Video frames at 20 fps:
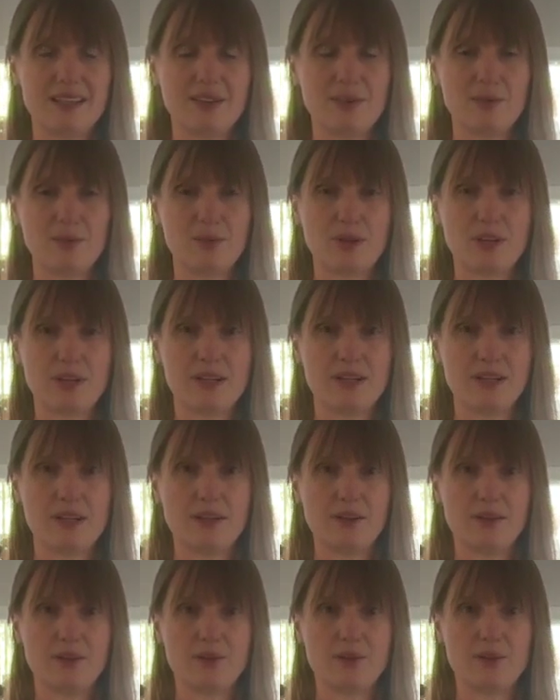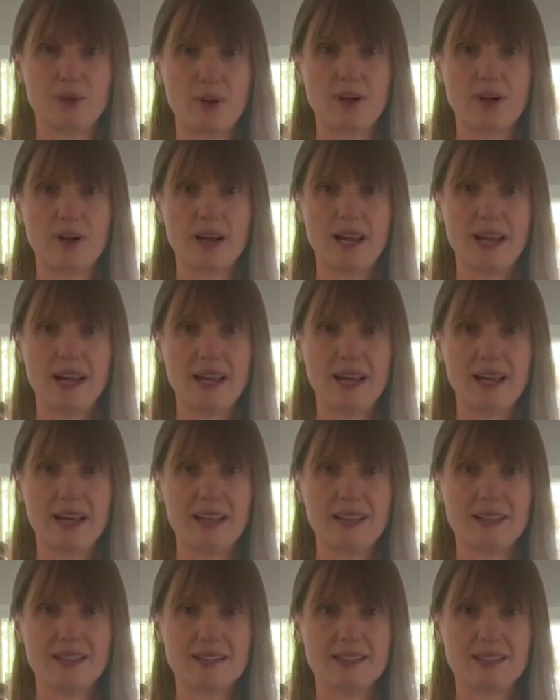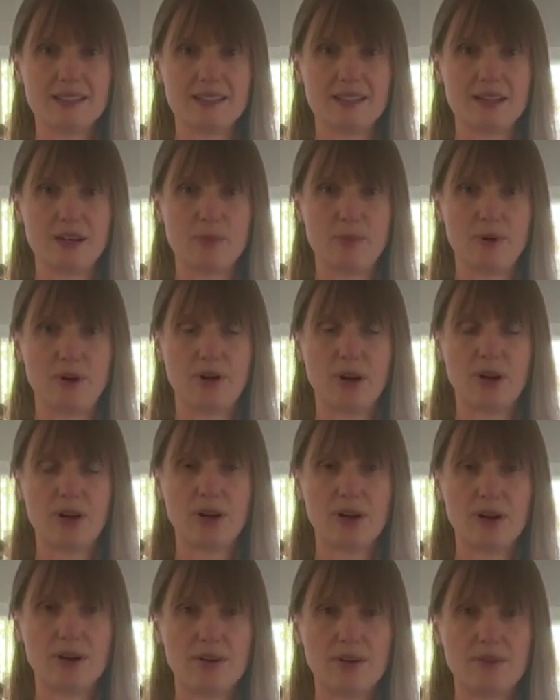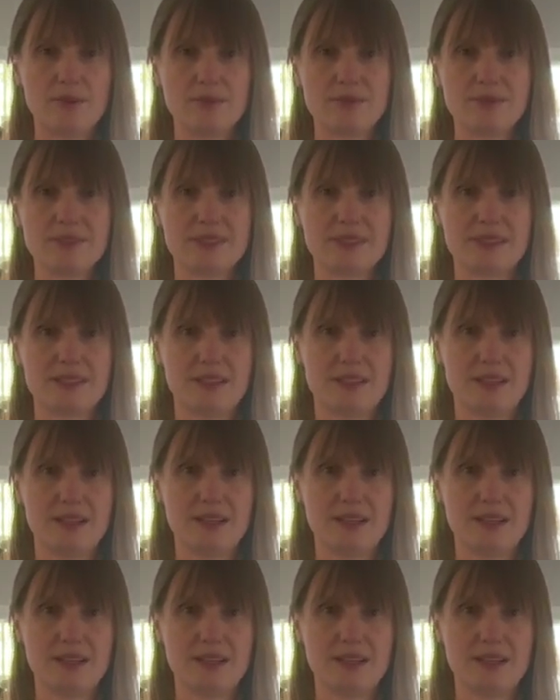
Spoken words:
that run through our hands and up our arms.